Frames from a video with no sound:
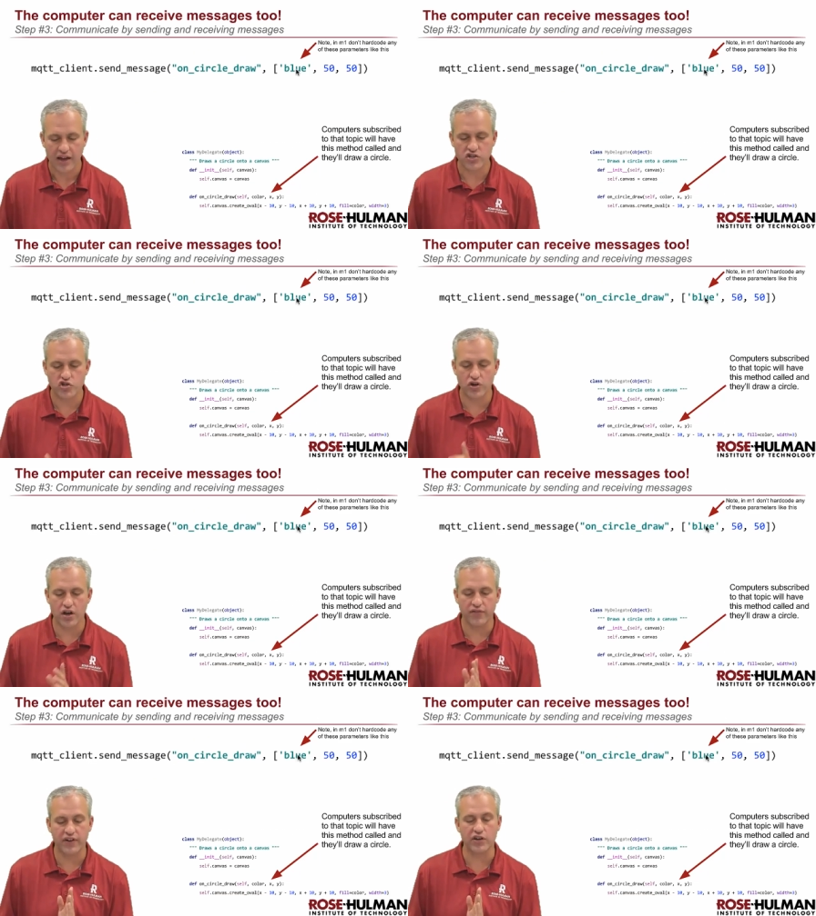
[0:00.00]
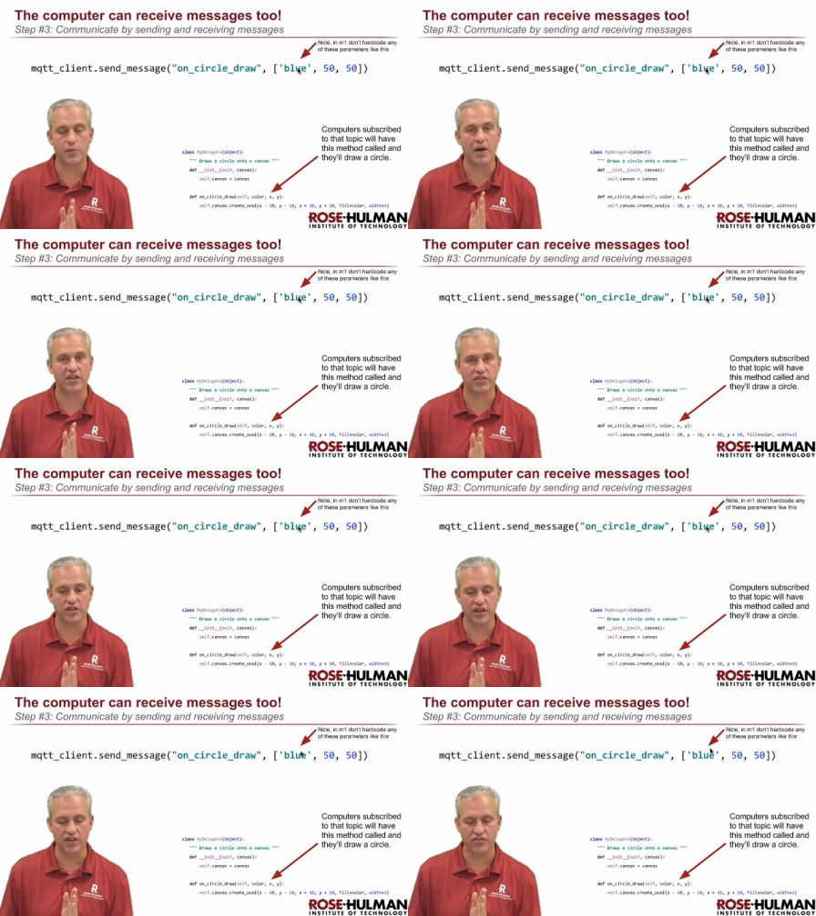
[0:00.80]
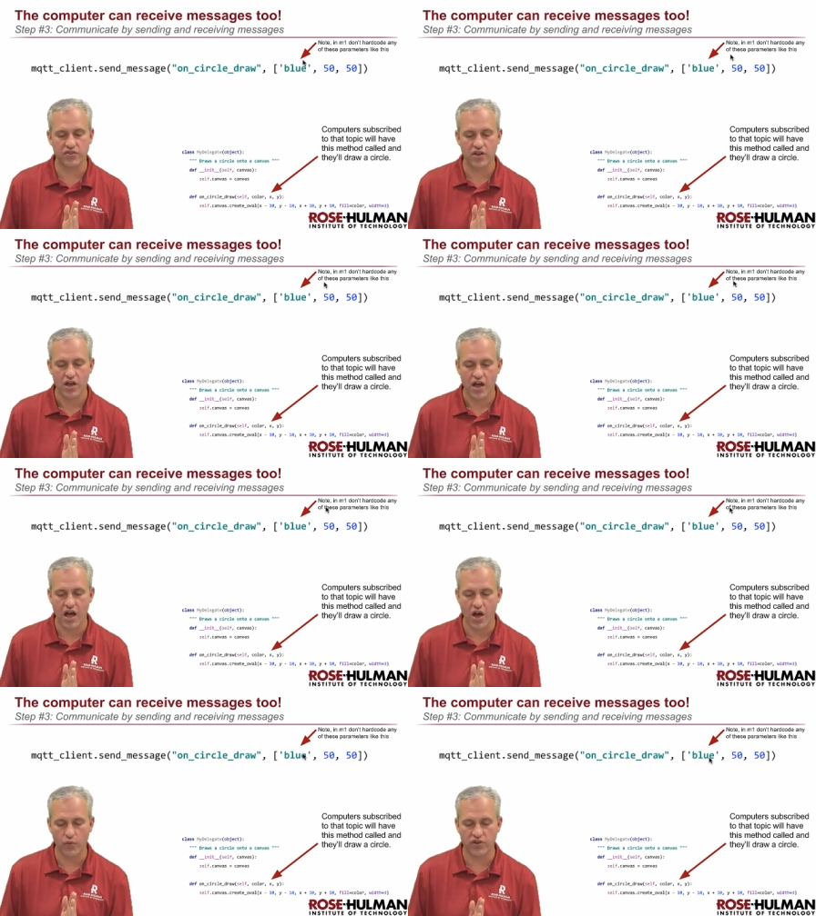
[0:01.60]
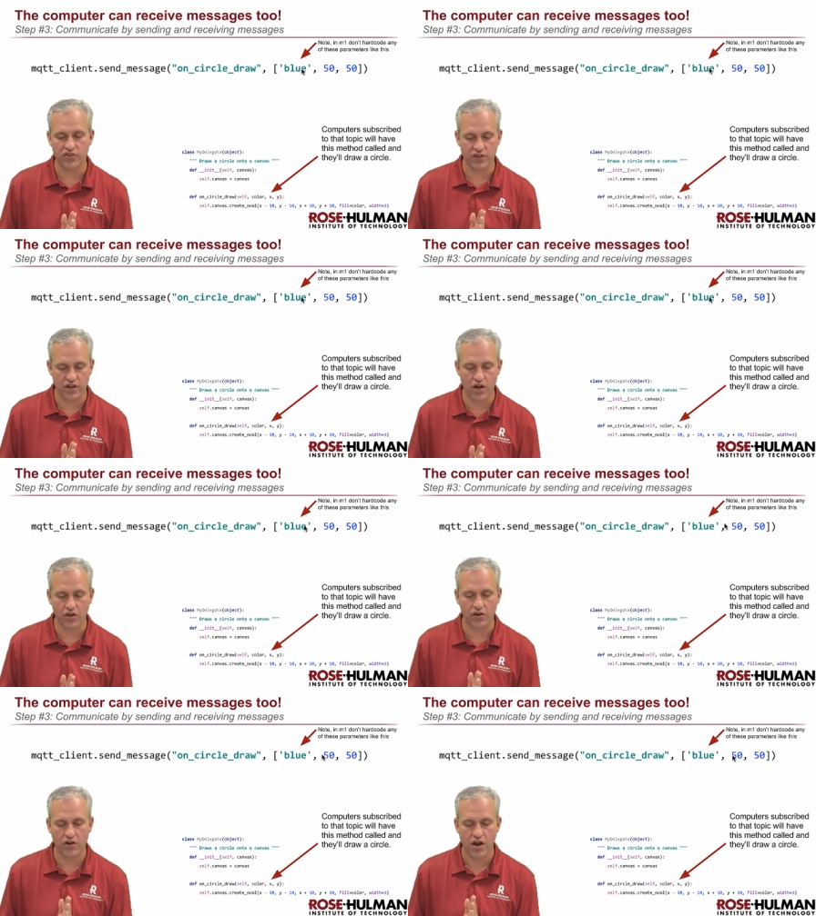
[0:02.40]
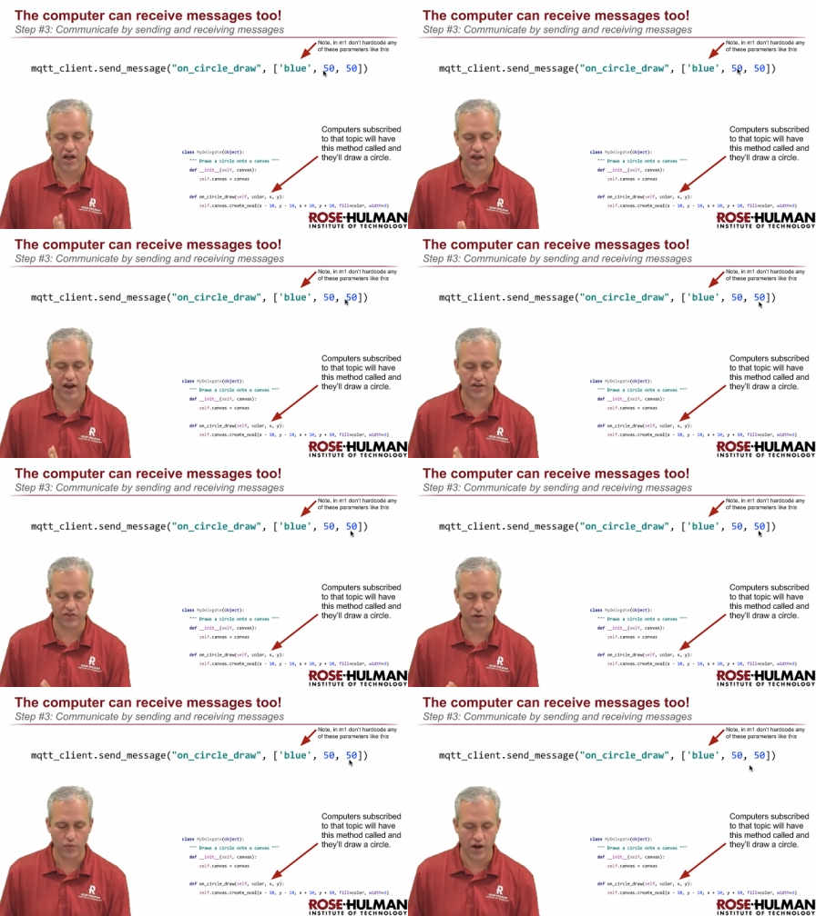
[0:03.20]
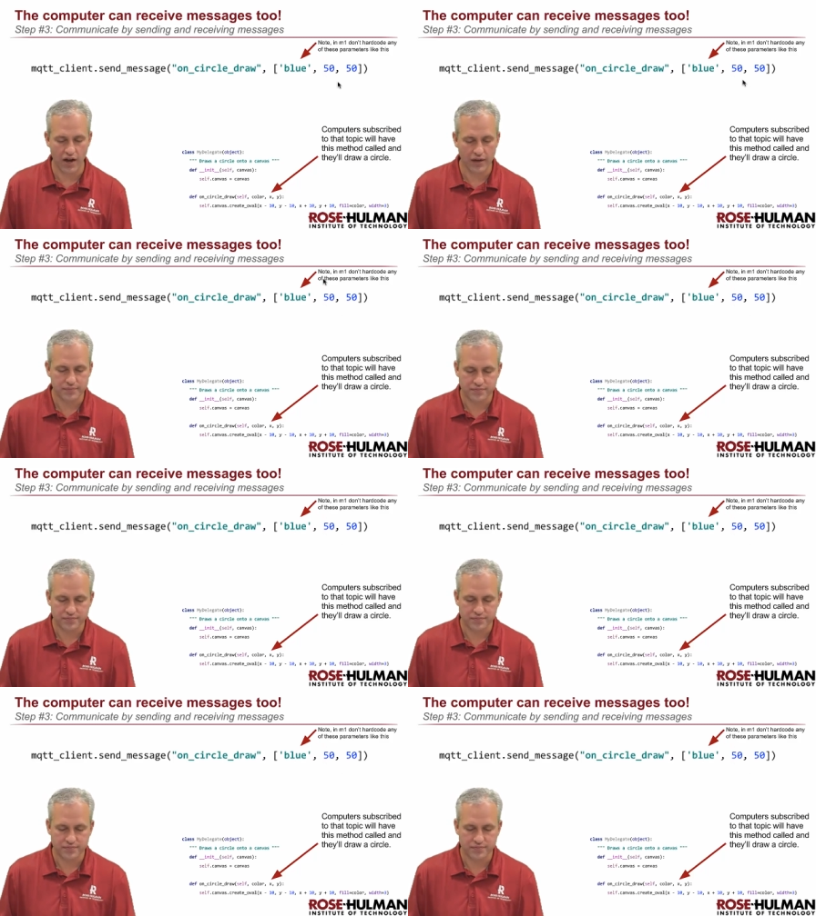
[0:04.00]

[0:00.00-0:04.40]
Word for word: And sure enough, here you pass a list, uh, which is a color, an X, and a Y.